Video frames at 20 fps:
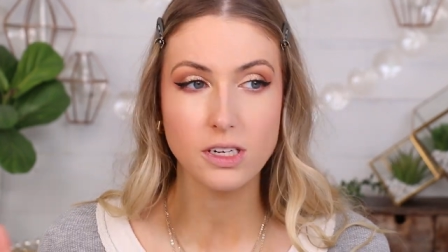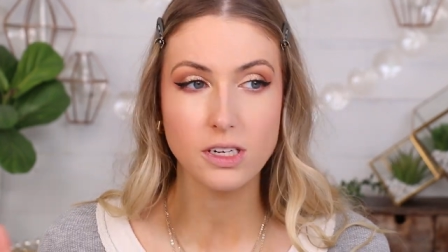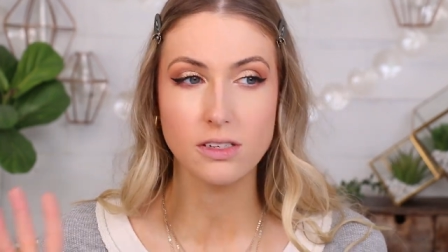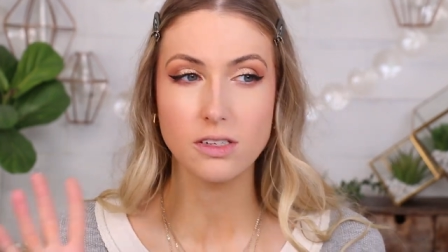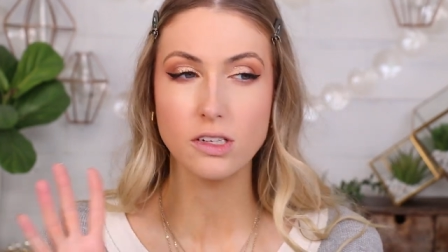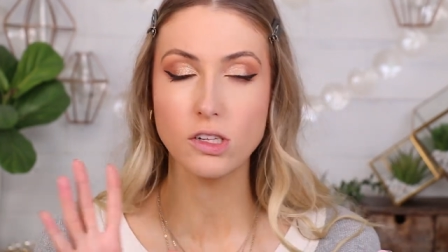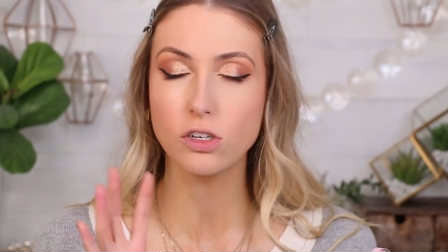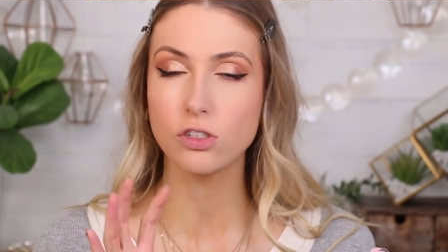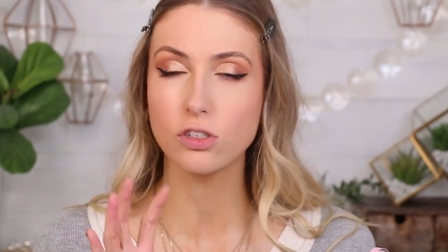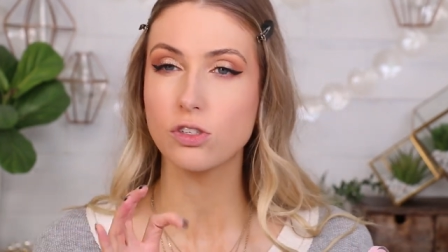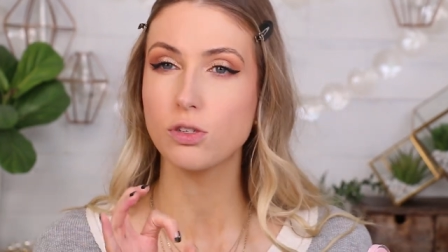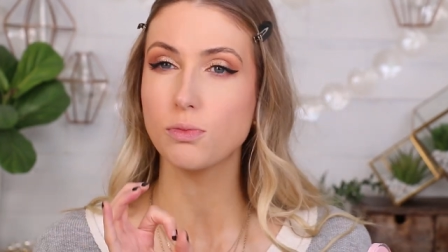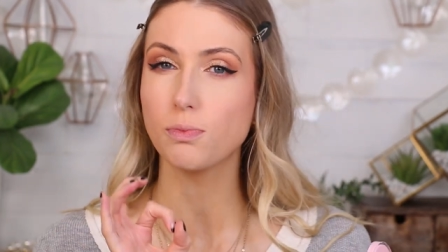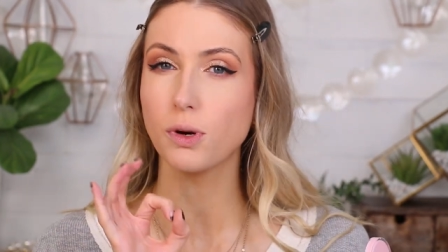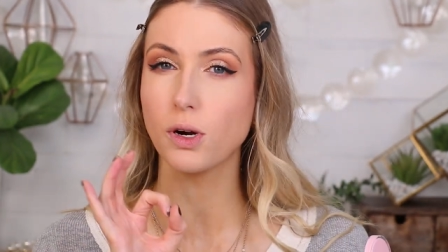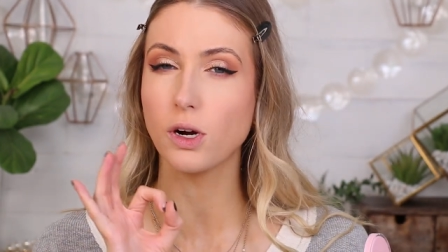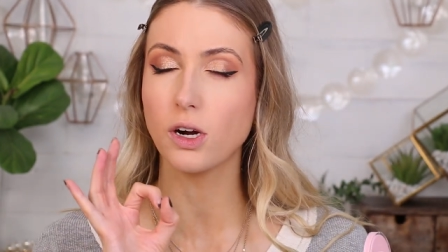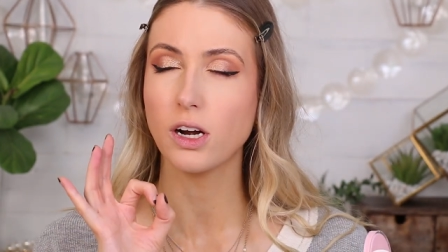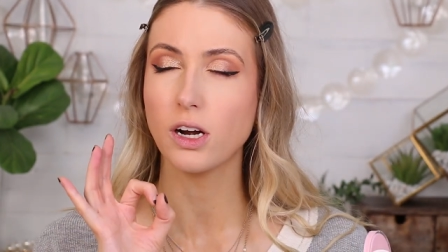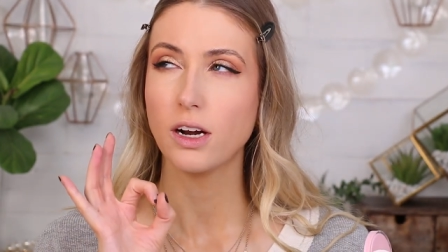It doesn't look
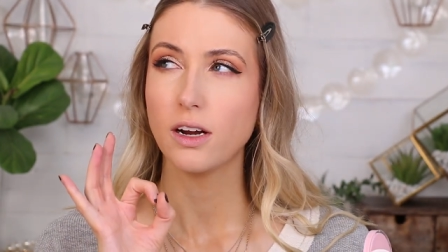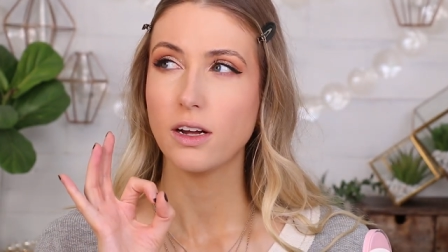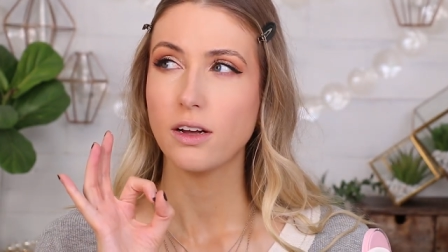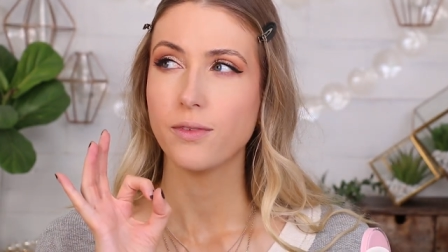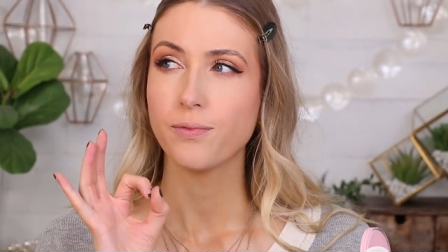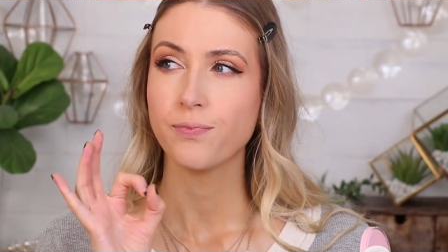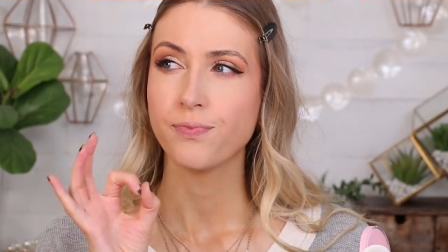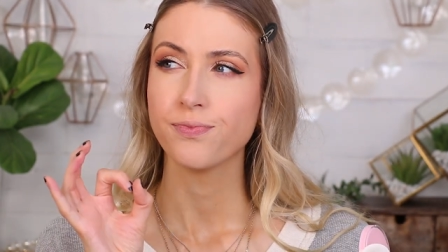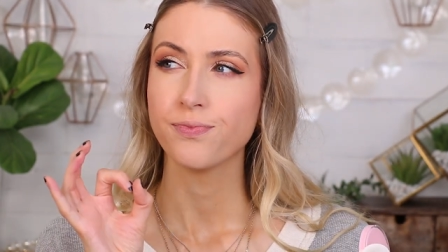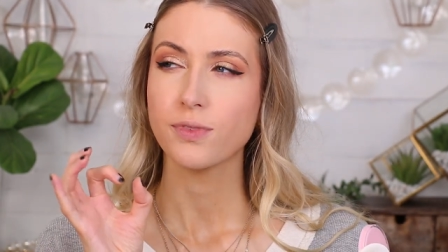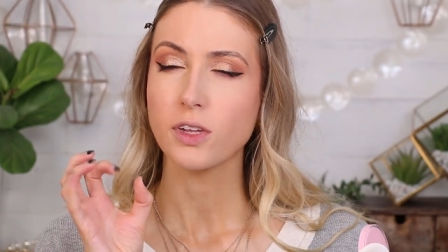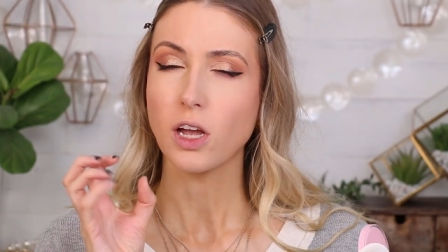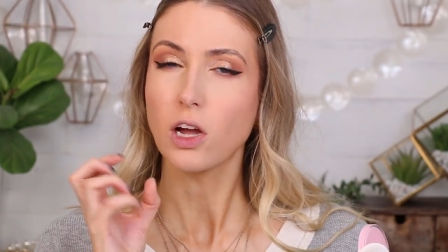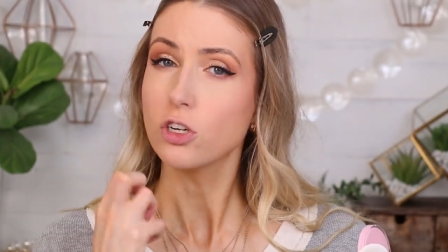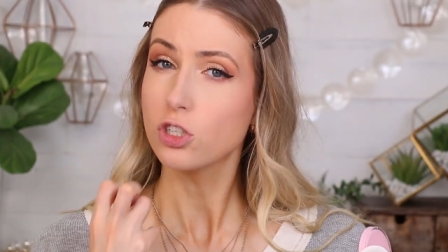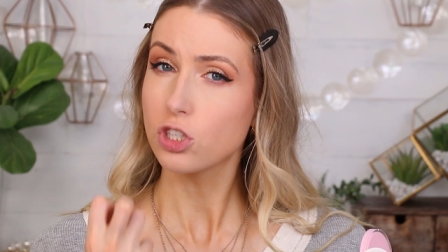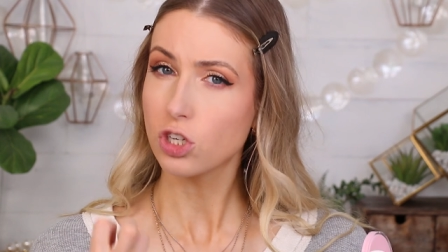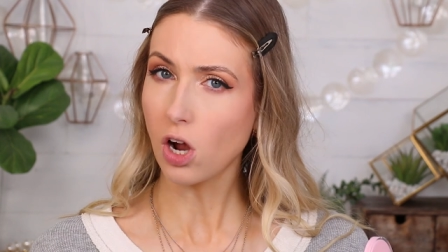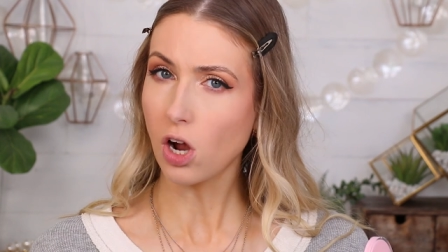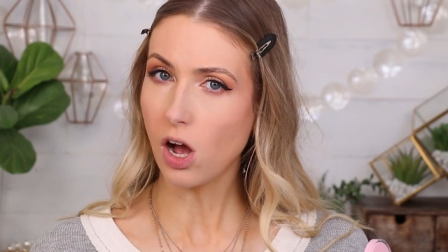super
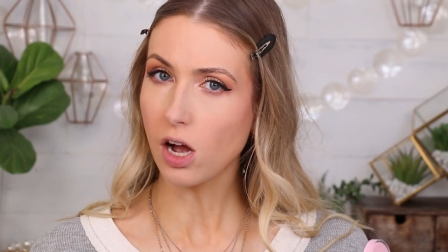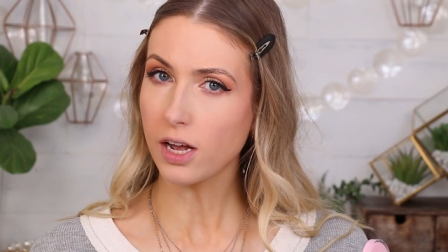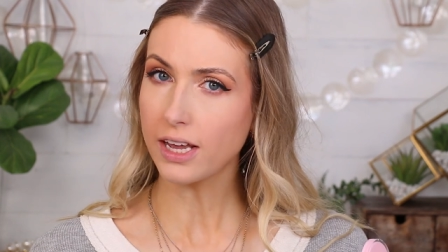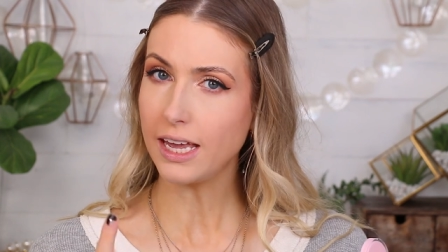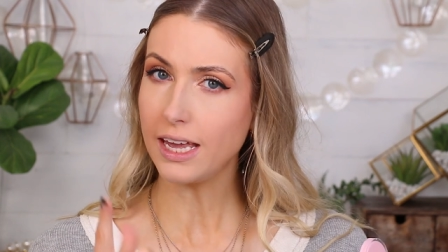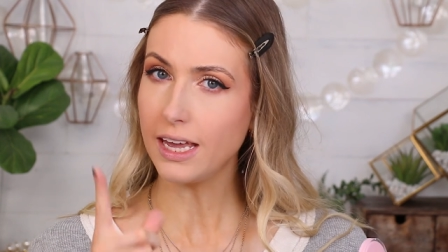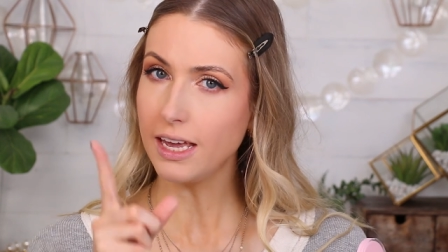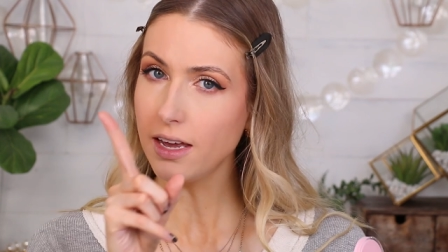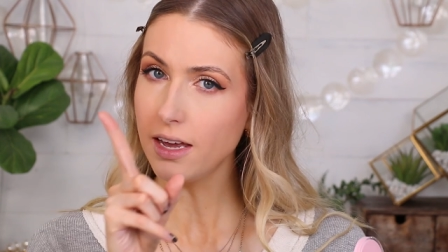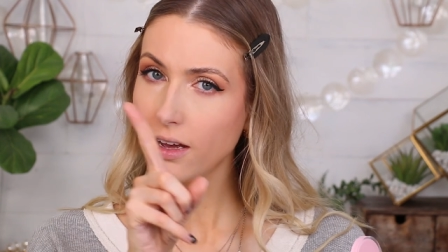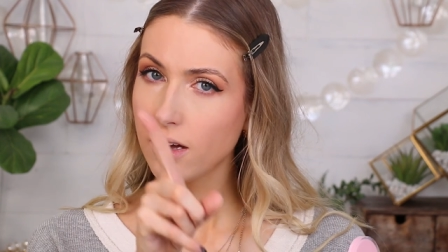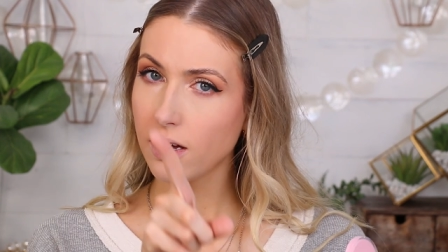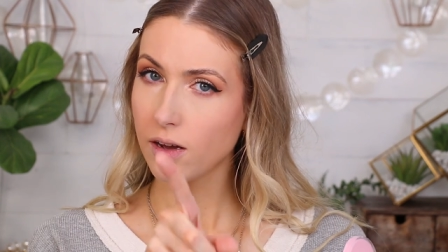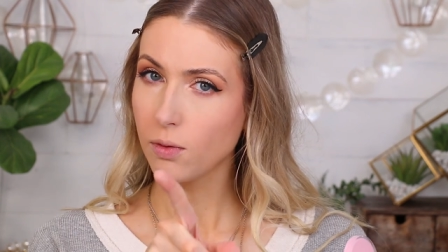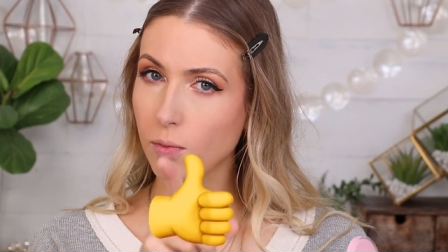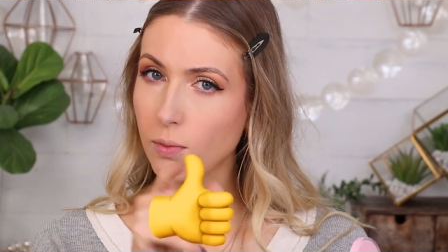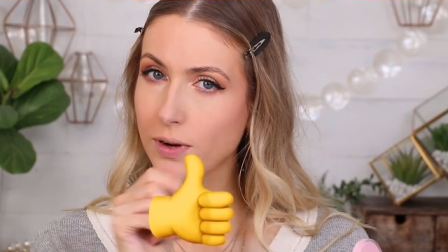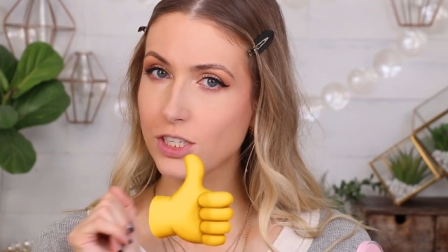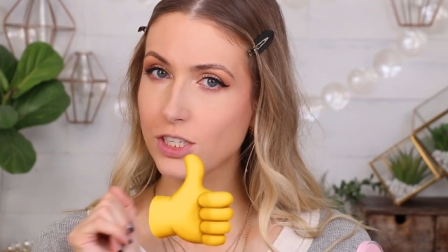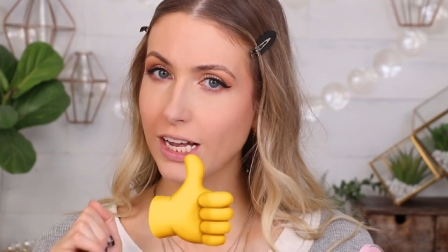chalky,
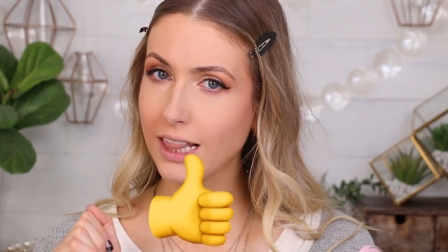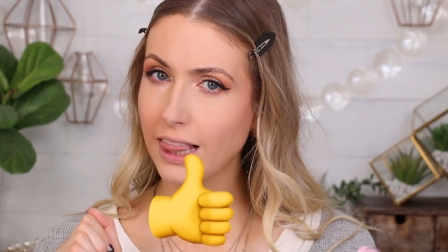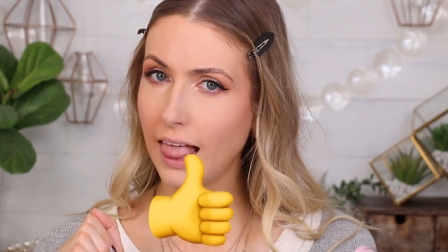which I